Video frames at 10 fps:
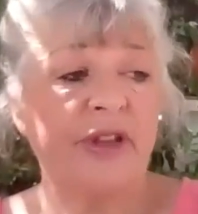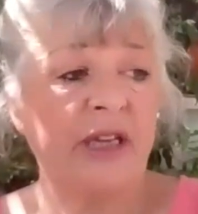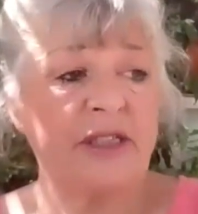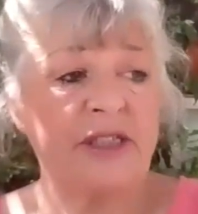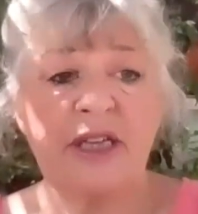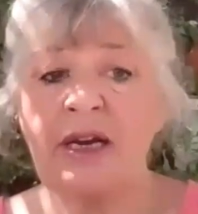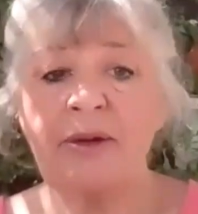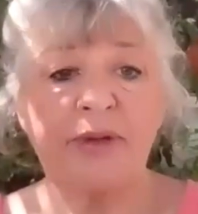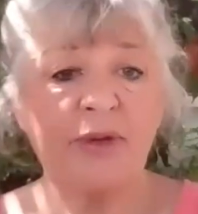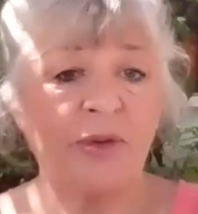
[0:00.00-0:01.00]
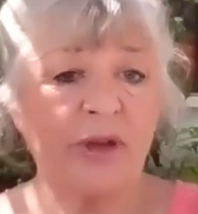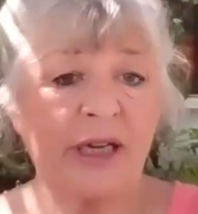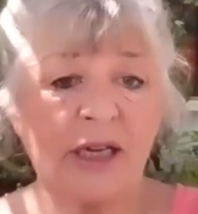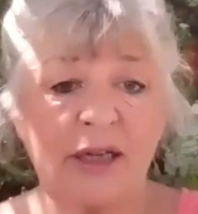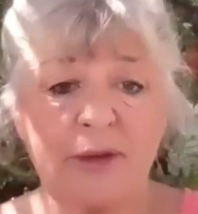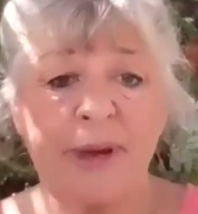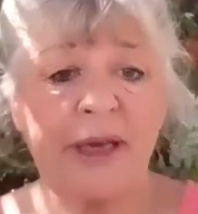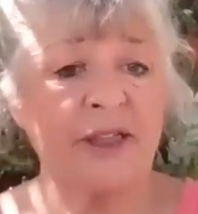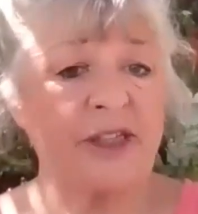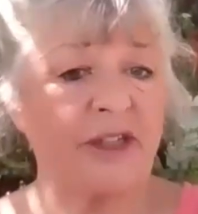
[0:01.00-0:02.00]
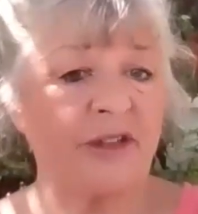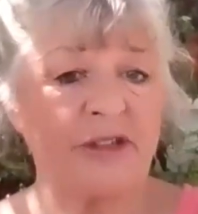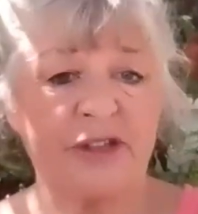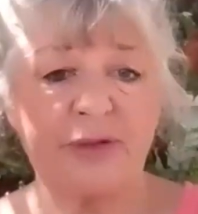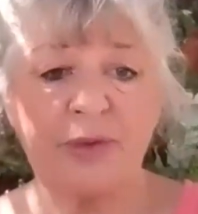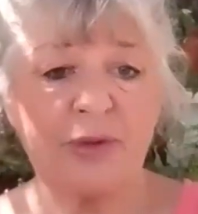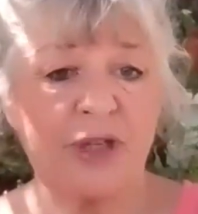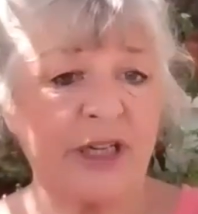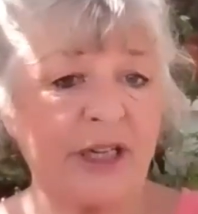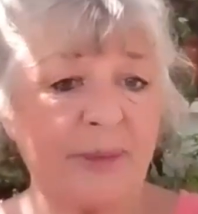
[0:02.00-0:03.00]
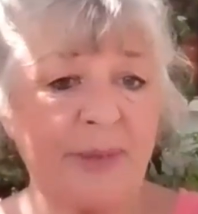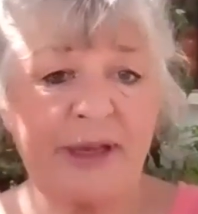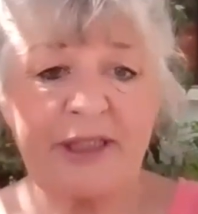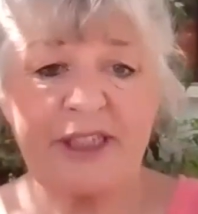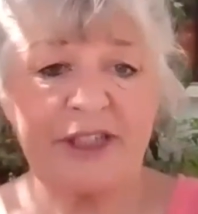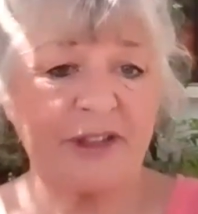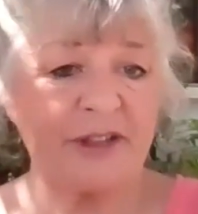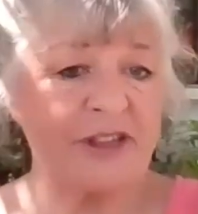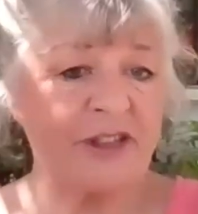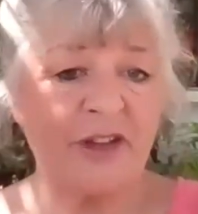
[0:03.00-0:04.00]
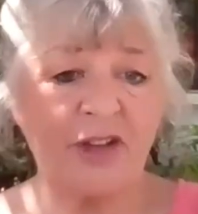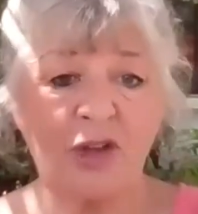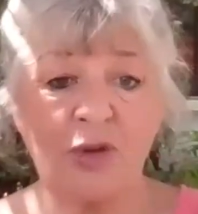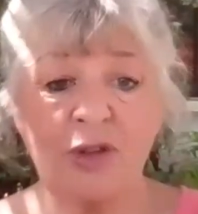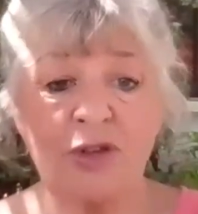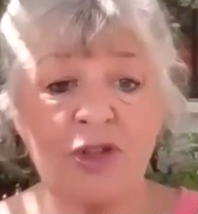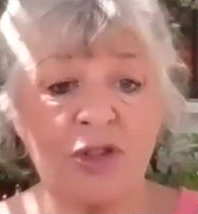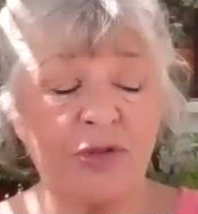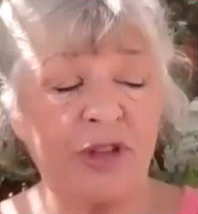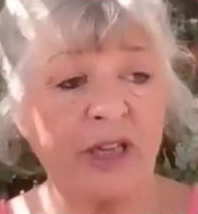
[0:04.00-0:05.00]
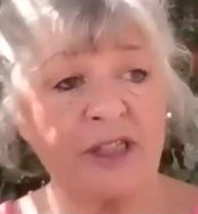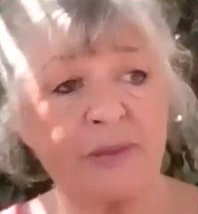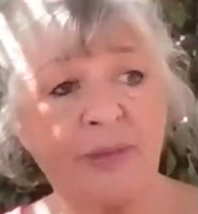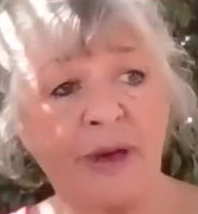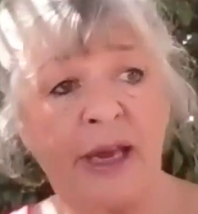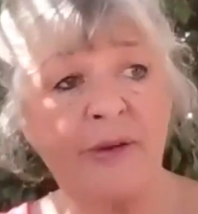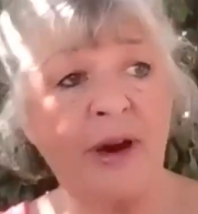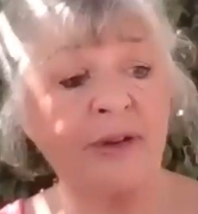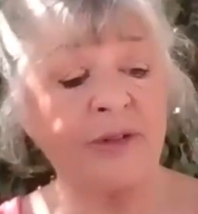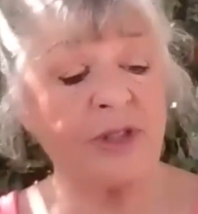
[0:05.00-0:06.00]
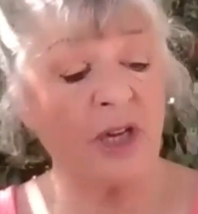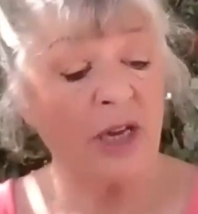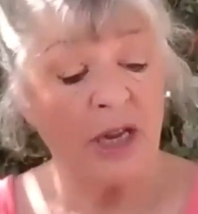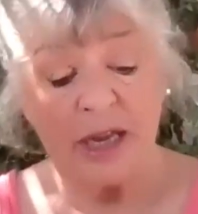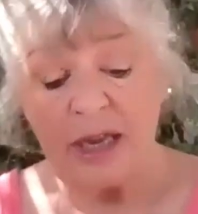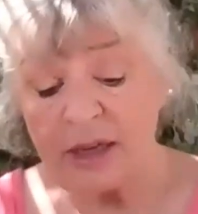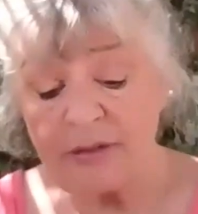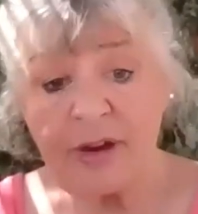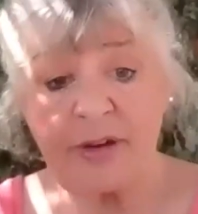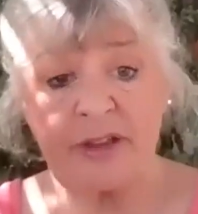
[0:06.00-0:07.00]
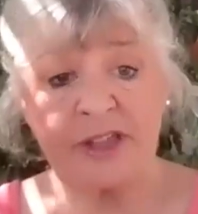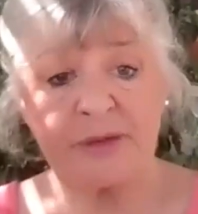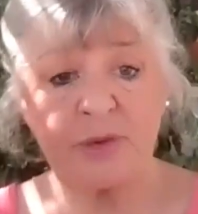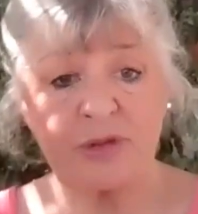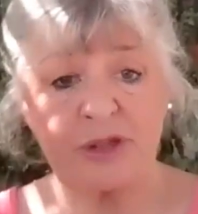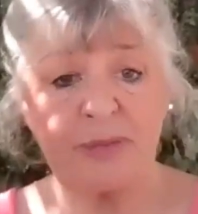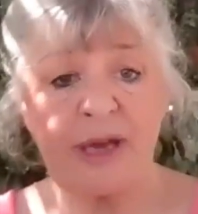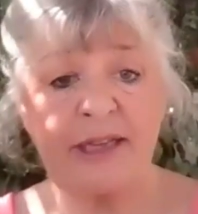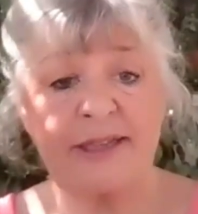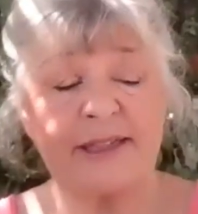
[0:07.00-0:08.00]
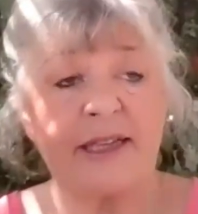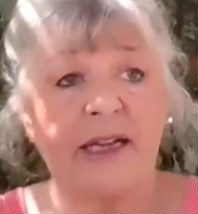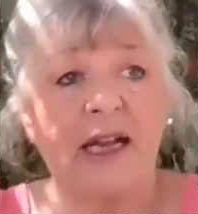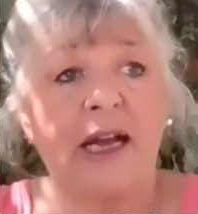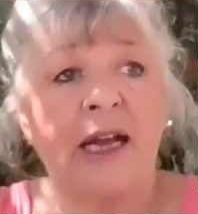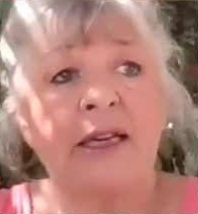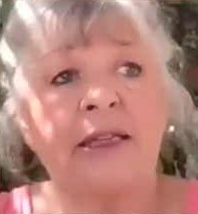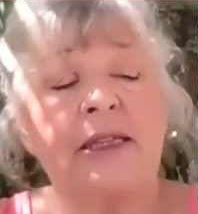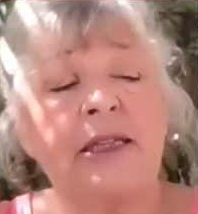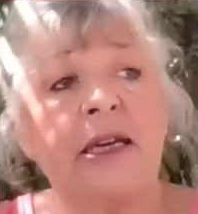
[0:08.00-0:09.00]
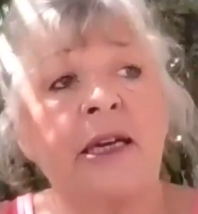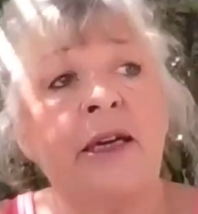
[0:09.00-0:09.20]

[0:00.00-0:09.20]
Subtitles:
things now with all colored pencils, the watercolor pencils, and that you can do things and play around in a very small space. And